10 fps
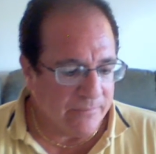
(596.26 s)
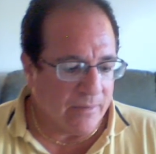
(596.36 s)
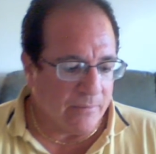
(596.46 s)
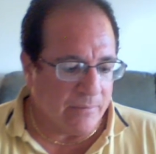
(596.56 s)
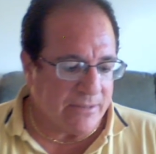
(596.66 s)

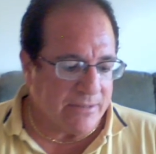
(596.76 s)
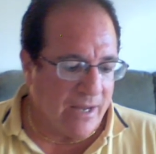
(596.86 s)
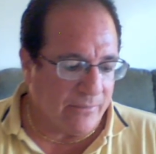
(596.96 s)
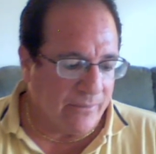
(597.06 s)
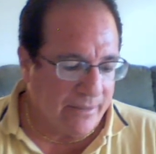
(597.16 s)
but he's not
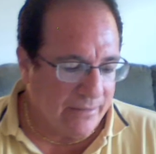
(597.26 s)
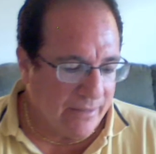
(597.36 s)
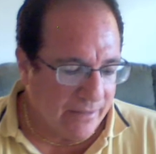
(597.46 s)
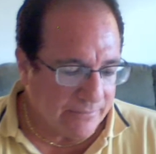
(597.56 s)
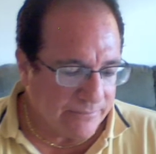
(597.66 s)
ready
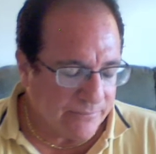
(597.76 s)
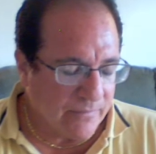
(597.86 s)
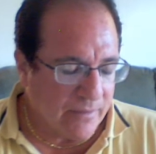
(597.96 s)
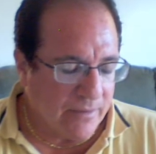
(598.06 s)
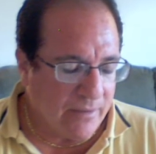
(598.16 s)
yet.
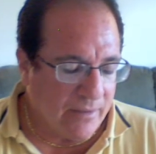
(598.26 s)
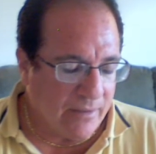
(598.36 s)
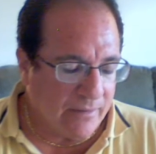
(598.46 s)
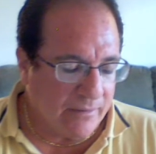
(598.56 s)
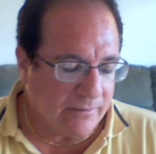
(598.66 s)

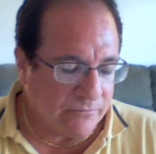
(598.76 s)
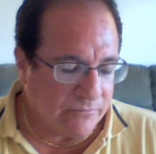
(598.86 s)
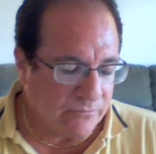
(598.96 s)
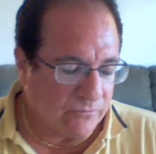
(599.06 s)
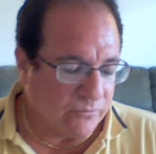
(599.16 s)
Um,
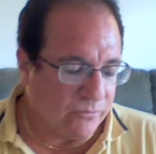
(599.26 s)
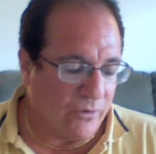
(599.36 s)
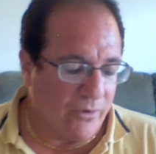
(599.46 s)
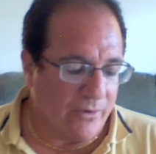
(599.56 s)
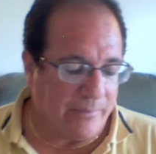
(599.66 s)

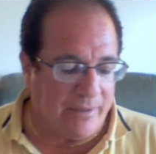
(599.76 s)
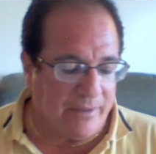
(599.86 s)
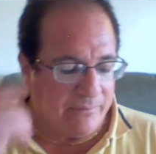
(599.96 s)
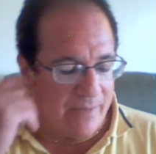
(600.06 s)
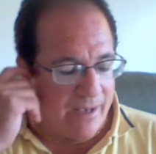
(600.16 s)
Florida beating
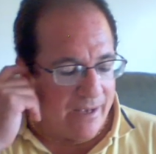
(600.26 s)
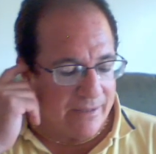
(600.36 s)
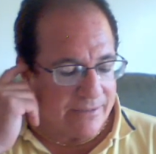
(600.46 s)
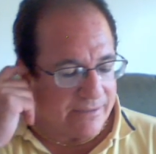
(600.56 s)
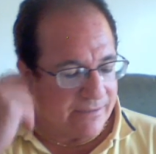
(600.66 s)

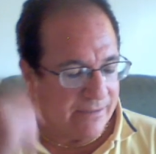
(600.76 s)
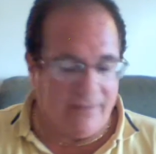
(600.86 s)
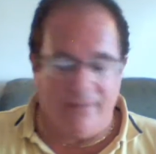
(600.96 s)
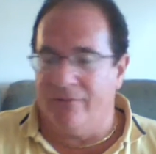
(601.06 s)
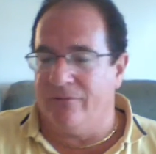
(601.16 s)
Mass.
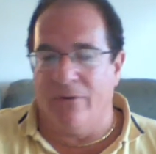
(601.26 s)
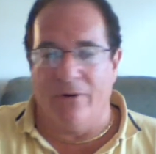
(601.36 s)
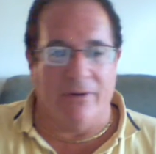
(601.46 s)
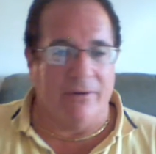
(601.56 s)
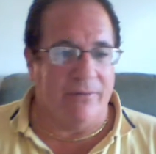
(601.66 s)

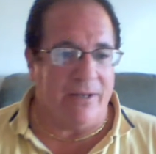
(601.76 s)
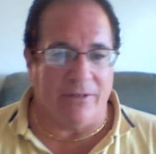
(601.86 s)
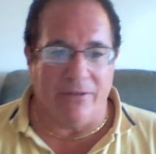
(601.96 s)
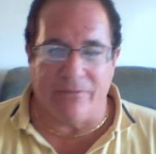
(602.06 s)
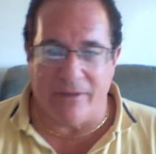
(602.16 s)
Florida, great
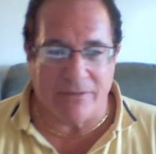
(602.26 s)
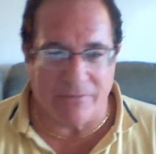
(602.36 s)
defensive